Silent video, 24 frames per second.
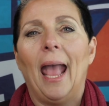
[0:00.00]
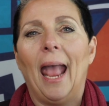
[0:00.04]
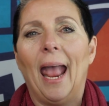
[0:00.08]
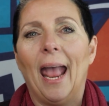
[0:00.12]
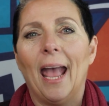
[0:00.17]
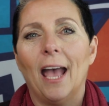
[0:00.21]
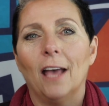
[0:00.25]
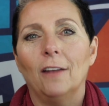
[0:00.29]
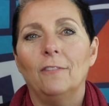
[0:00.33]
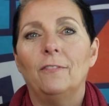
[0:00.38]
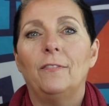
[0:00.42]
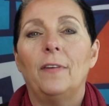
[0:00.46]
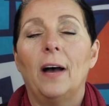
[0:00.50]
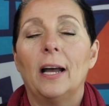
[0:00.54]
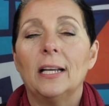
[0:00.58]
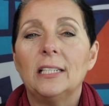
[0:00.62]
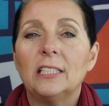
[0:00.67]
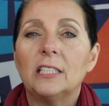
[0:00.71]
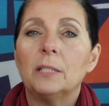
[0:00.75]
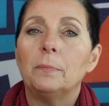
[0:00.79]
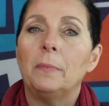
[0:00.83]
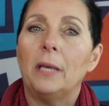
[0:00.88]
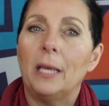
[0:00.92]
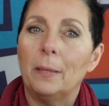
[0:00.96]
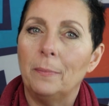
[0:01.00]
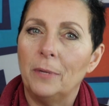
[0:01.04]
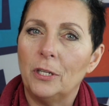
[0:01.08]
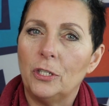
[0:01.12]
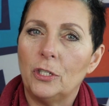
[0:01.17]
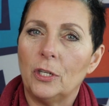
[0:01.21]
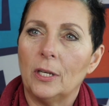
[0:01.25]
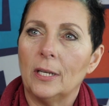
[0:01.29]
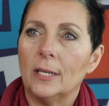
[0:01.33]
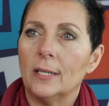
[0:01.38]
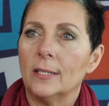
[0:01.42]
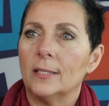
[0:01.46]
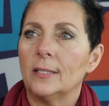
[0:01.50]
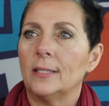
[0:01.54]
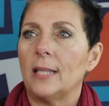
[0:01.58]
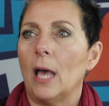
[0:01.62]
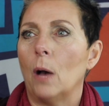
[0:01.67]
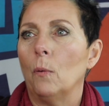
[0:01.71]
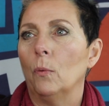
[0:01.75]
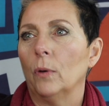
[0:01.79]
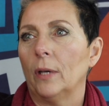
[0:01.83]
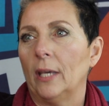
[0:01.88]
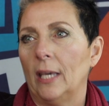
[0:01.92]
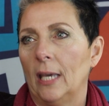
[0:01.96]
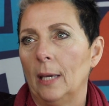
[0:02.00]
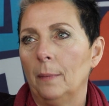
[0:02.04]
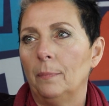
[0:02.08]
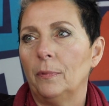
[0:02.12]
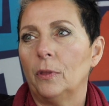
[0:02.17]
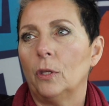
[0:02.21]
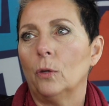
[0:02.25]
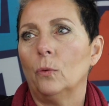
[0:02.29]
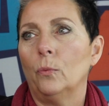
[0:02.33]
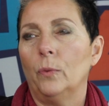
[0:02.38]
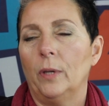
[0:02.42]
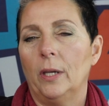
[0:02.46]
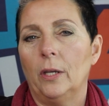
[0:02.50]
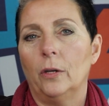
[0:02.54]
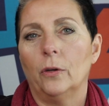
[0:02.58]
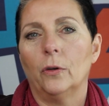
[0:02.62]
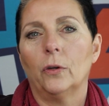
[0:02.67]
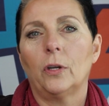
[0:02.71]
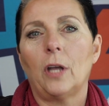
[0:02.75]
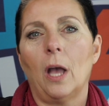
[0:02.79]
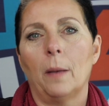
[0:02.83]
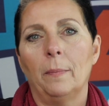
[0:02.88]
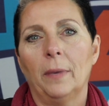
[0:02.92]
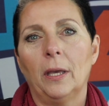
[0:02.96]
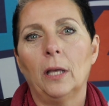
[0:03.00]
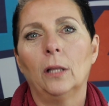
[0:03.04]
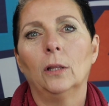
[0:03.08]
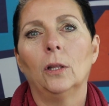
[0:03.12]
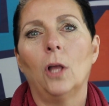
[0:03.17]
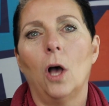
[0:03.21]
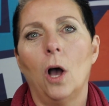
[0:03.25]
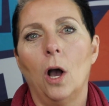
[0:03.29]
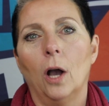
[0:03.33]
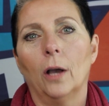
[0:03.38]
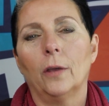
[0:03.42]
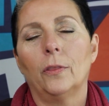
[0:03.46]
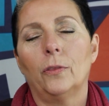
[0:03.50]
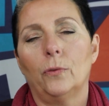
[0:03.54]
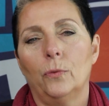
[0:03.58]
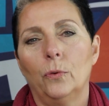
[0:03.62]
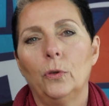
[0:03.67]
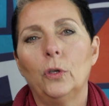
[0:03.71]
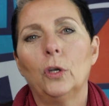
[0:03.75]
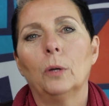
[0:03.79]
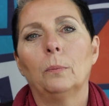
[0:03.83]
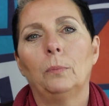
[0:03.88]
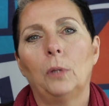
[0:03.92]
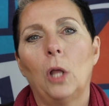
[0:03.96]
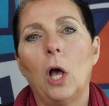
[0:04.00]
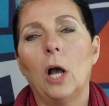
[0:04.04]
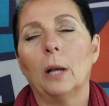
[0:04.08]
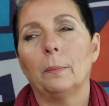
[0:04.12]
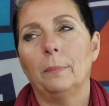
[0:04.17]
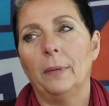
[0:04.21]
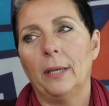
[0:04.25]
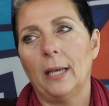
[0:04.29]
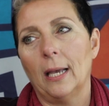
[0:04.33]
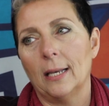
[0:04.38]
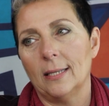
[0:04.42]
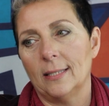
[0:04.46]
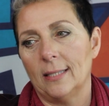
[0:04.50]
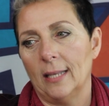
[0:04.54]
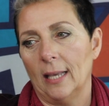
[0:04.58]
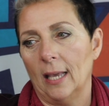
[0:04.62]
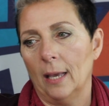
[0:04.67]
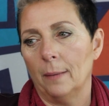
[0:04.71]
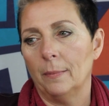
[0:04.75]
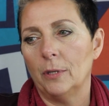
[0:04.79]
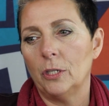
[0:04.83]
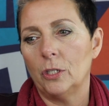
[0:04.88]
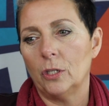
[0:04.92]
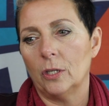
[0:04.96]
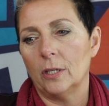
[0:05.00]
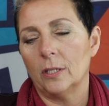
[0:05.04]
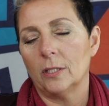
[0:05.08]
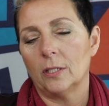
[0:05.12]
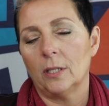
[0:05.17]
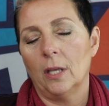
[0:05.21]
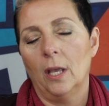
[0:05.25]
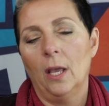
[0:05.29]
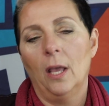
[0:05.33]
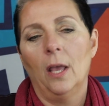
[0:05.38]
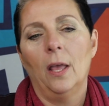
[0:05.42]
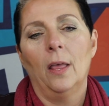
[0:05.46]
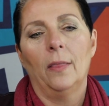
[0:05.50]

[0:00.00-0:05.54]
and find some images that will keep the reader coming along through your blog, because the images